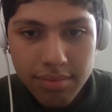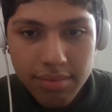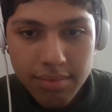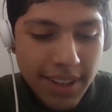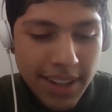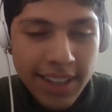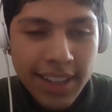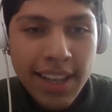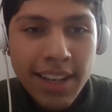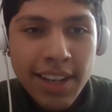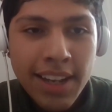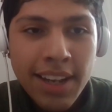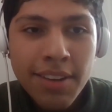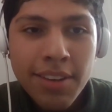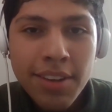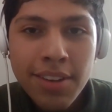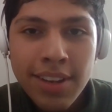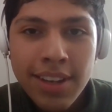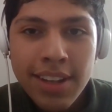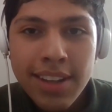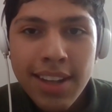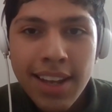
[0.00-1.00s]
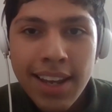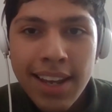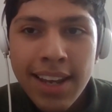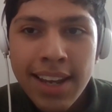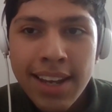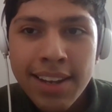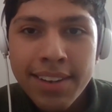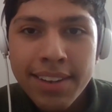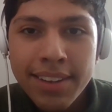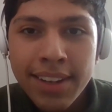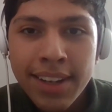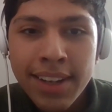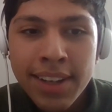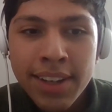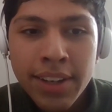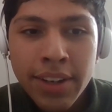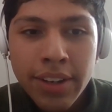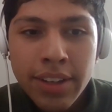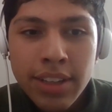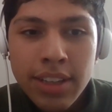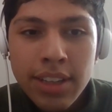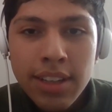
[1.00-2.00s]
I like how you hit the head.
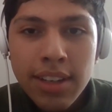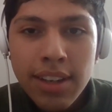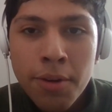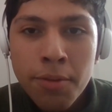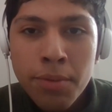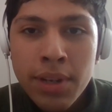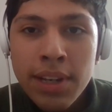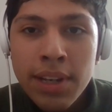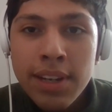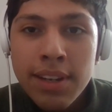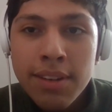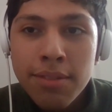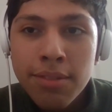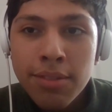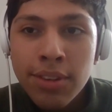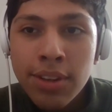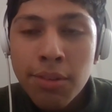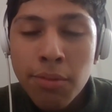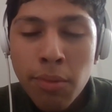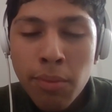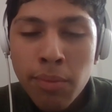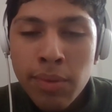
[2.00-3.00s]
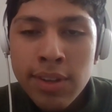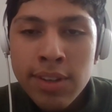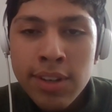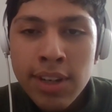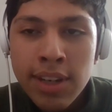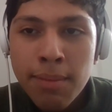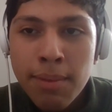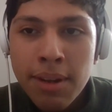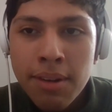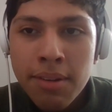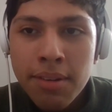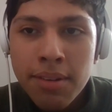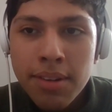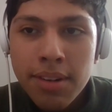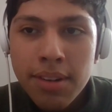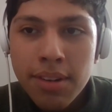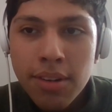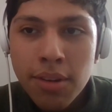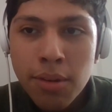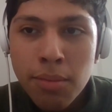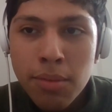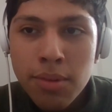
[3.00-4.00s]
Like we when we talk about
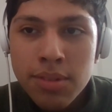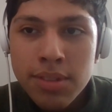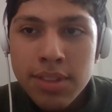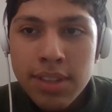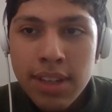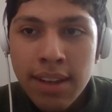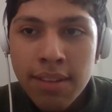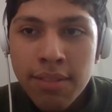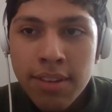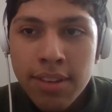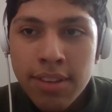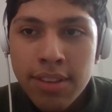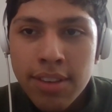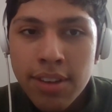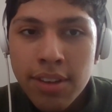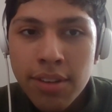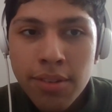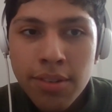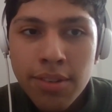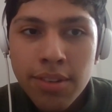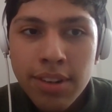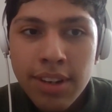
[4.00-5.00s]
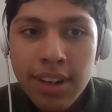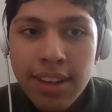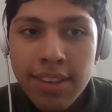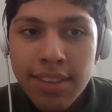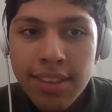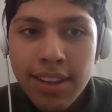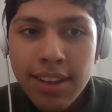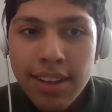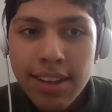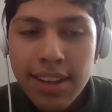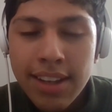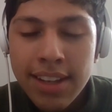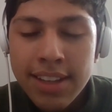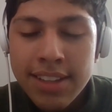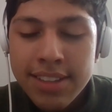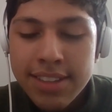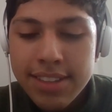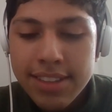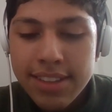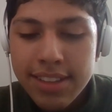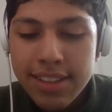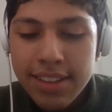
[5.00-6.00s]
almost everything or nothing,
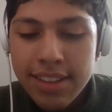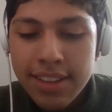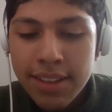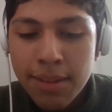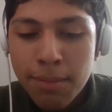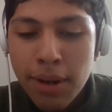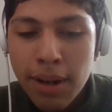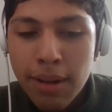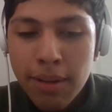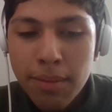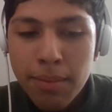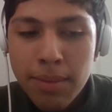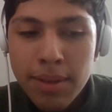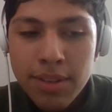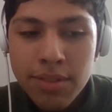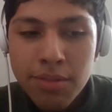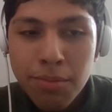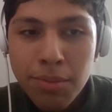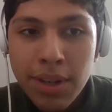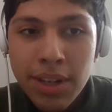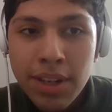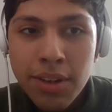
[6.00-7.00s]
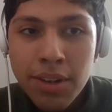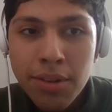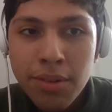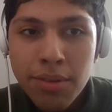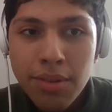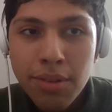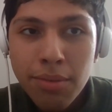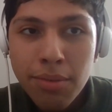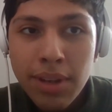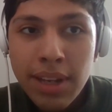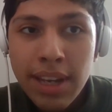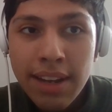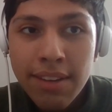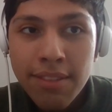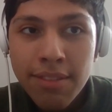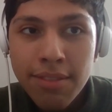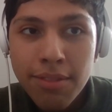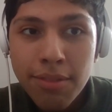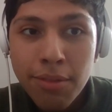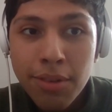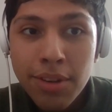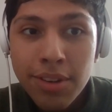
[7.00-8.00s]
it's the problem is
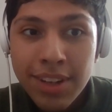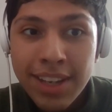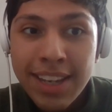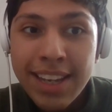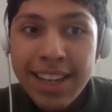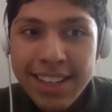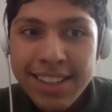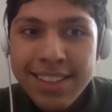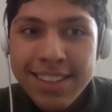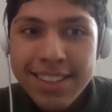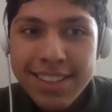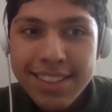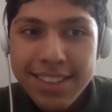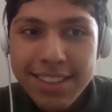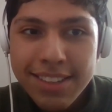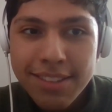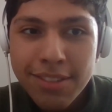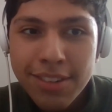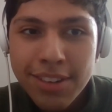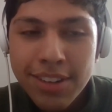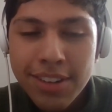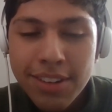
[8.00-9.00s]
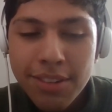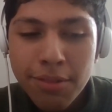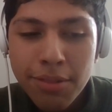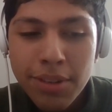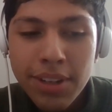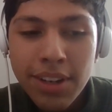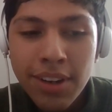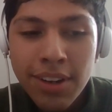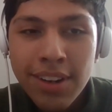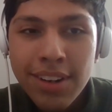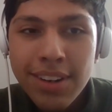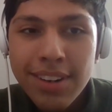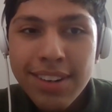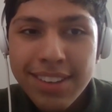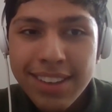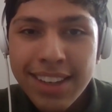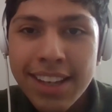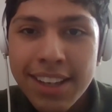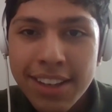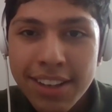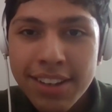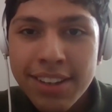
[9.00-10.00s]
we're kids or we are
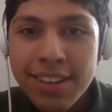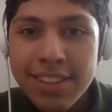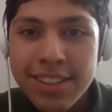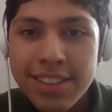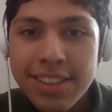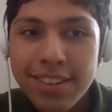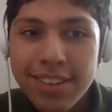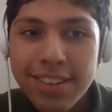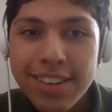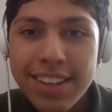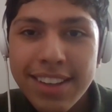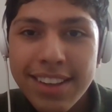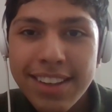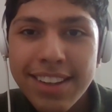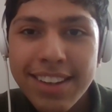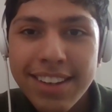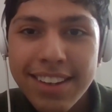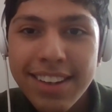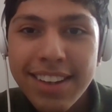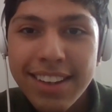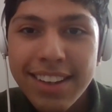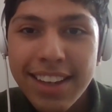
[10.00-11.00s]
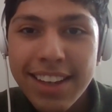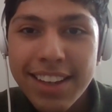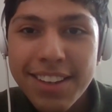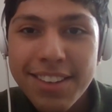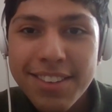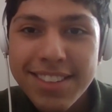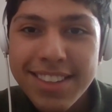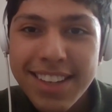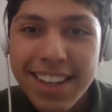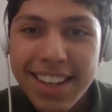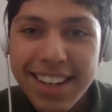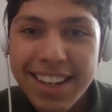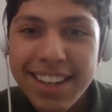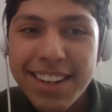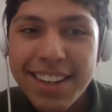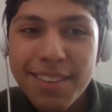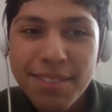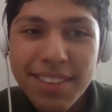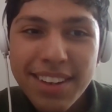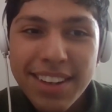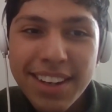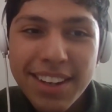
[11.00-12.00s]
like considered in the like you said in
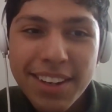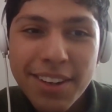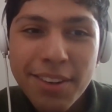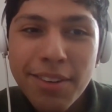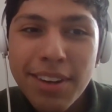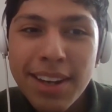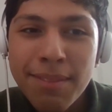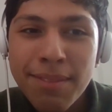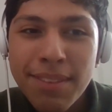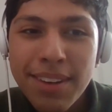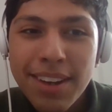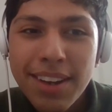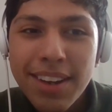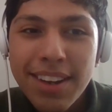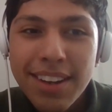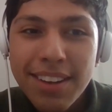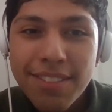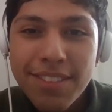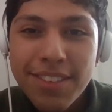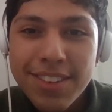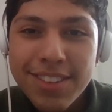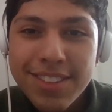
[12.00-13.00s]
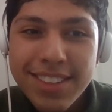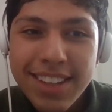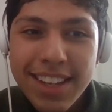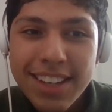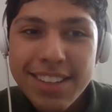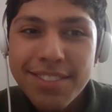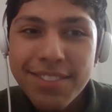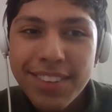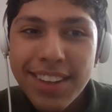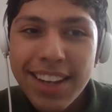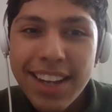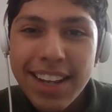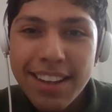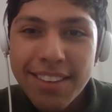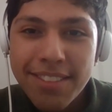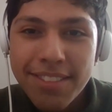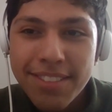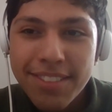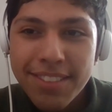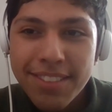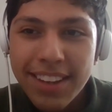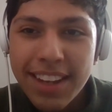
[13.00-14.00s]
a quip first stage of life
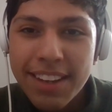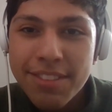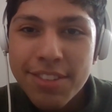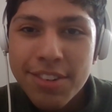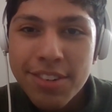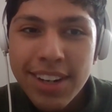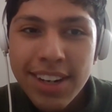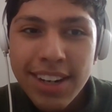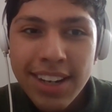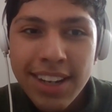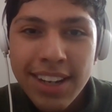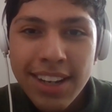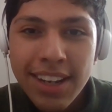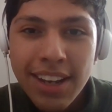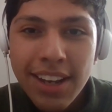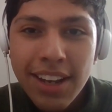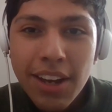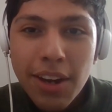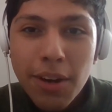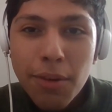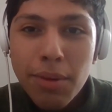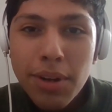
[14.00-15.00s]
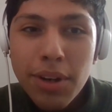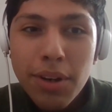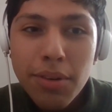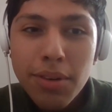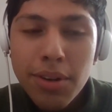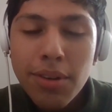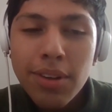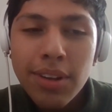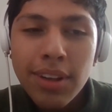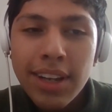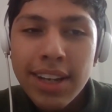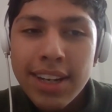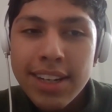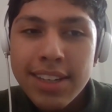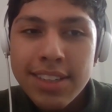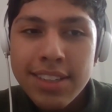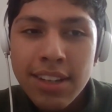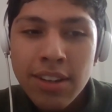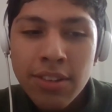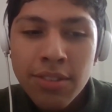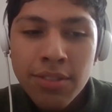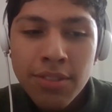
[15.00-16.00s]
training. We don't know a lot of
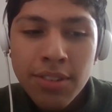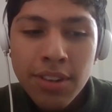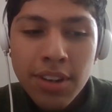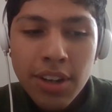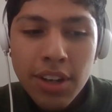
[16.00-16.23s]
stuff.